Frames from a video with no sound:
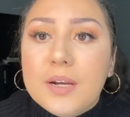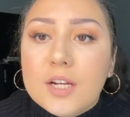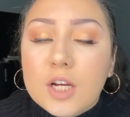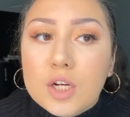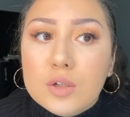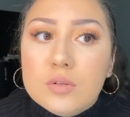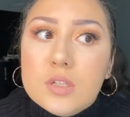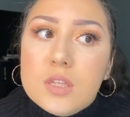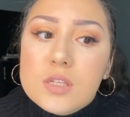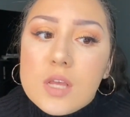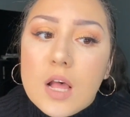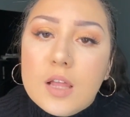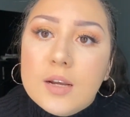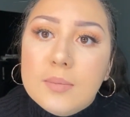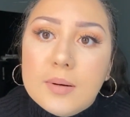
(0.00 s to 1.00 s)
go to this
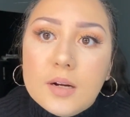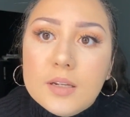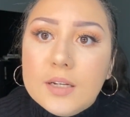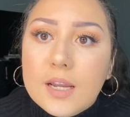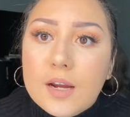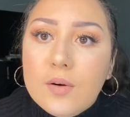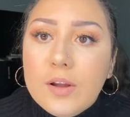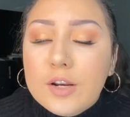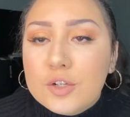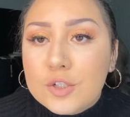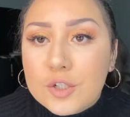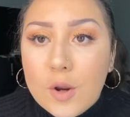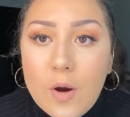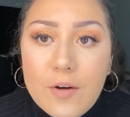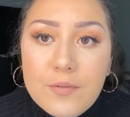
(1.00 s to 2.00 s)
holiday party now and
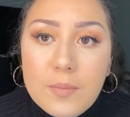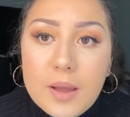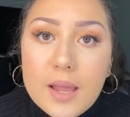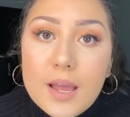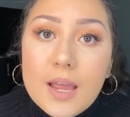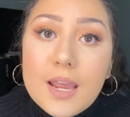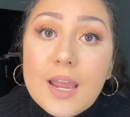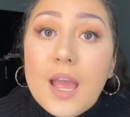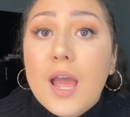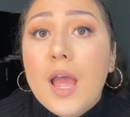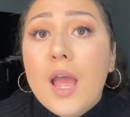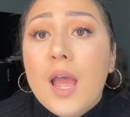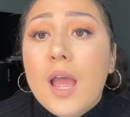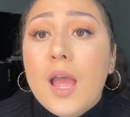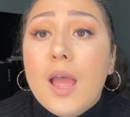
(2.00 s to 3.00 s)
show off my
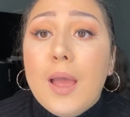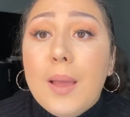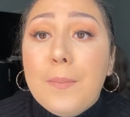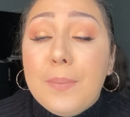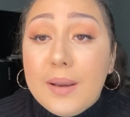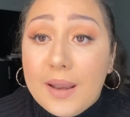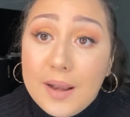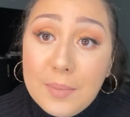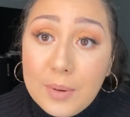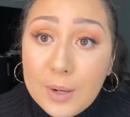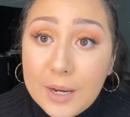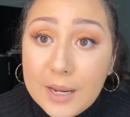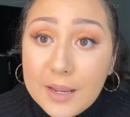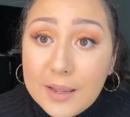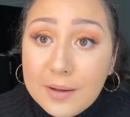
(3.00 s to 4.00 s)
banana
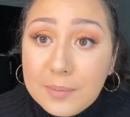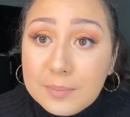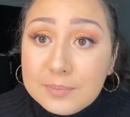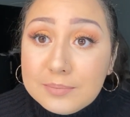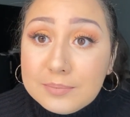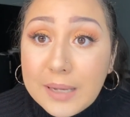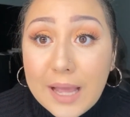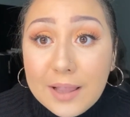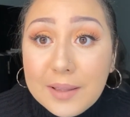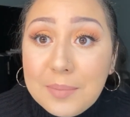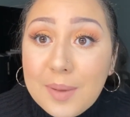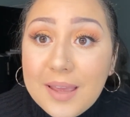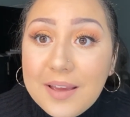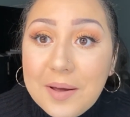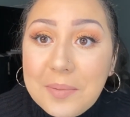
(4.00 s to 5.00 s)
pudding palette
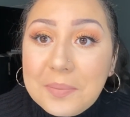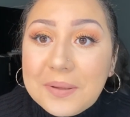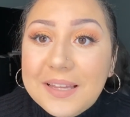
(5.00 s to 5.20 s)
makeup.